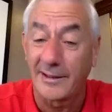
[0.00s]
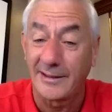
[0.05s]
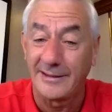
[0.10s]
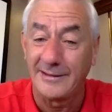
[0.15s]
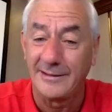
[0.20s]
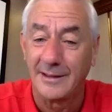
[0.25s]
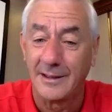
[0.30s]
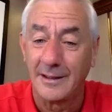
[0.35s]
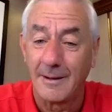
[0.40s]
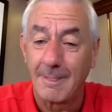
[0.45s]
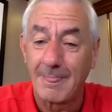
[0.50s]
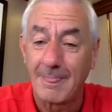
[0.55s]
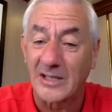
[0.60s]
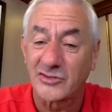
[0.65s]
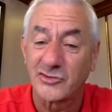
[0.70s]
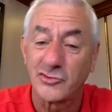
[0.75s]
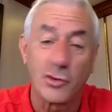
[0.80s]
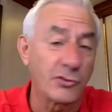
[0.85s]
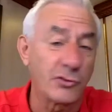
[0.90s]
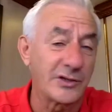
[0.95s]

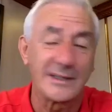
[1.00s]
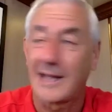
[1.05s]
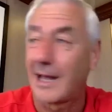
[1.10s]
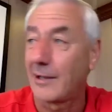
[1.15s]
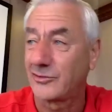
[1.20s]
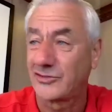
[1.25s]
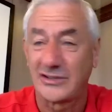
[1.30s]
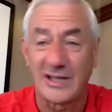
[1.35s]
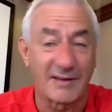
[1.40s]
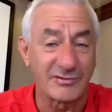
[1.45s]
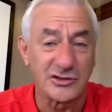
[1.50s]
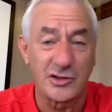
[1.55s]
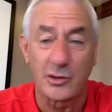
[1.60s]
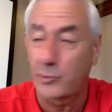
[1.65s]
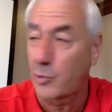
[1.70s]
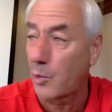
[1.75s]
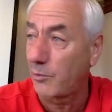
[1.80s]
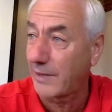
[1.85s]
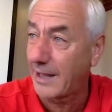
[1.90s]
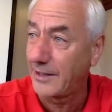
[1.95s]
There's nothing else you have to do.
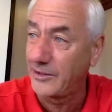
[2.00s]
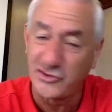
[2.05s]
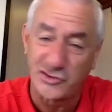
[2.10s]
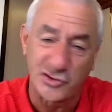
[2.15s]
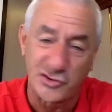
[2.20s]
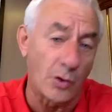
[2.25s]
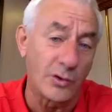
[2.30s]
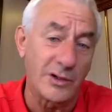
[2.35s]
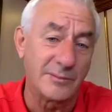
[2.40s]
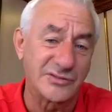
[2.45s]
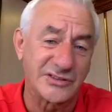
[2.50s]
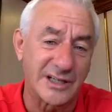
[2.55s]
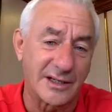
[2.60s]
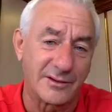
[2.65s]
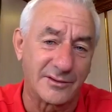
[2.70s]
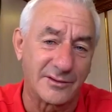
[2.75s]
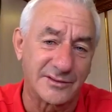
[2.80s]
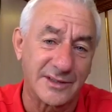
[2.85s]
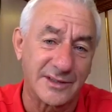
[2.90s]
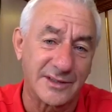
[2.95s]
Go let enjoy
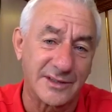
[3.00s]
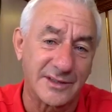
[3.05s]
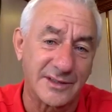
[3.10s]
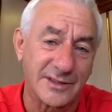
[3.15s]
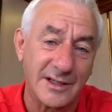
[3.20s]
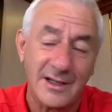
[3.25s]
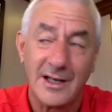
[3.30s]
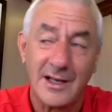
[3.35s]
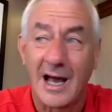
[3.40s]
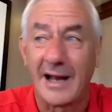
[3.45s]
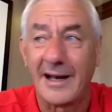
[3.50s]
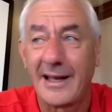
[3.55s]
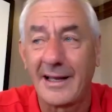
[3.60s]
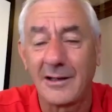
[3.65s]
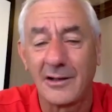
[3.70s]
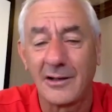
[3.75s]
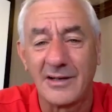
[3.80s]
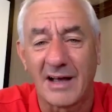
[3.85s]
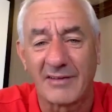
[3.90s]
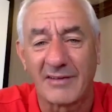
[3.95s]
themselves. And
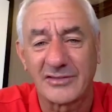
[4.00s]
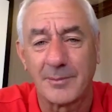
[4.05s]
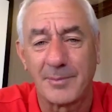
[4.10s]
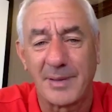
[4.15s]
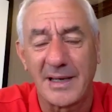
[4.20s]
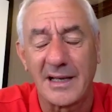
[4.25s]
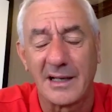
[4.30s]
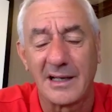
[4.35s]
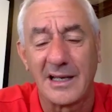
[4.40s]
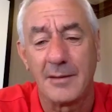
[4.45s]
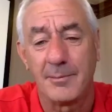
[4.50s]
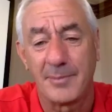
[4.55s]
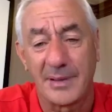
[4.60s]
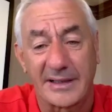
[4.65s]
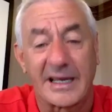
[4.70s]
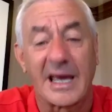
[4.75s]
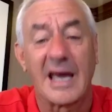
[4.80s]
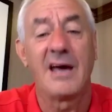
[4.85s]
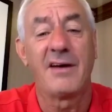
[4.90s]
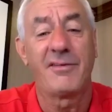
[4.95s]
England have to be a little
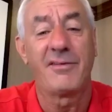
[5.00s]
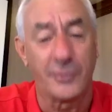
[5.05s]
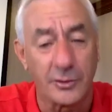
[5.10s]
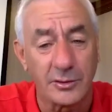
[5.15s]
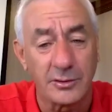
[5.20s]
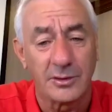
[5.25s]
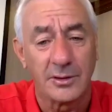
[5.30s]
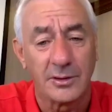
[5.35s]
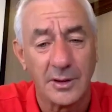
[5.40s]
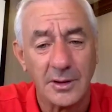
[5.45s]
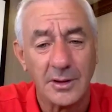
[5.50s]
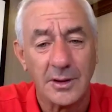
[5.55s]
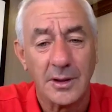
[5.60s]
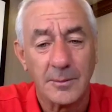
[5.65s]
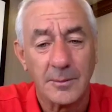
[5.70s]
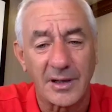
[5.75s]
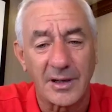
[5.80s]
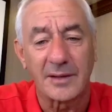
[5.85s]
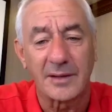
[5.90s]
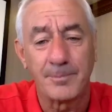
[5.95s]
bit careful.
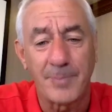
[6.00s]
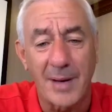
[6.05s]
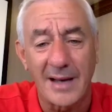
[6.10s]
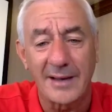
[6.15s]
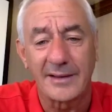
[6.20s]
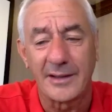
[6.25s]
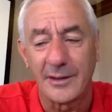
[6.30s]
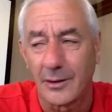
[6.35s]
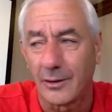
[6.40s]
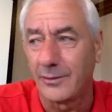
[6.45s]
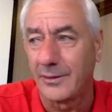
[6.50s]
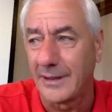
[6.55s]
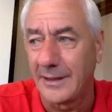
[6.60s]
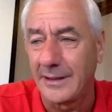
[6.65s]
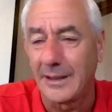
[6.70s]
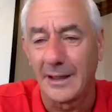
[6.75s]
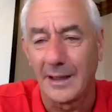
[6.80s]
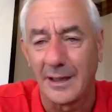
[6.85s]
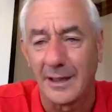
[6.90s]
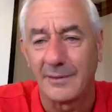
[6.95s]
But I'm banking on
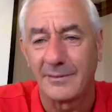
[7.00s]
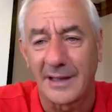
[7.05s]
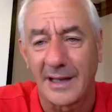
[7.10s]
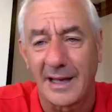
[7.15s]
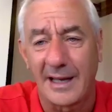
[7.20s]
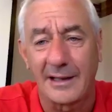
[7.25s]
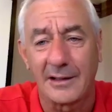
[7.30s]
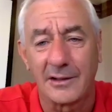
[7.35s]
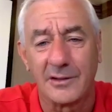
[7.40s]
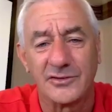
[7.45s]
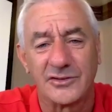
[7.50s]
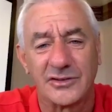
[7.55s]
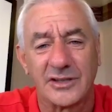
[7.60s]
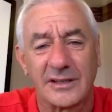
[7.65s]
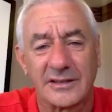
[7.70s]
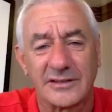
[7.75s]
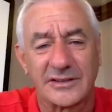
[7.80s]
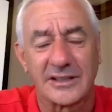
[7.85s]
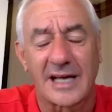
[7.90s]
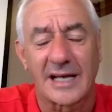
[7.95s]
the England
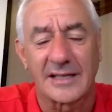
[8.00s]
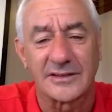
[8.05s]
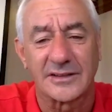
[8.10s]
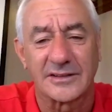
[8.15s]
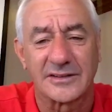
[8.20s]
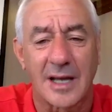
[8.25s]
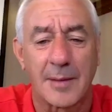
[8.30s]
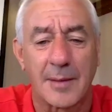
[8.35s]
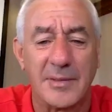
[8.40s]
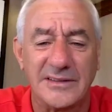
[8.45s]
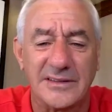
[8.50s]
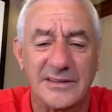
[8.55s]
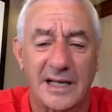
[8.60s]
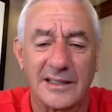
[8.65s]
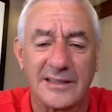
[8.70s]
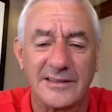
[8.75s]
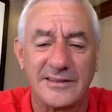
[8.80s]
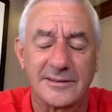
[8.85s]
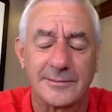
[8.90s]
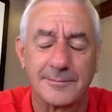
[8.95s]
to get to the semis at
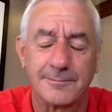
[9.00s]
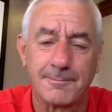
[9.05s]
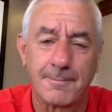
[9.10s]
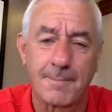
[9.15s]
least.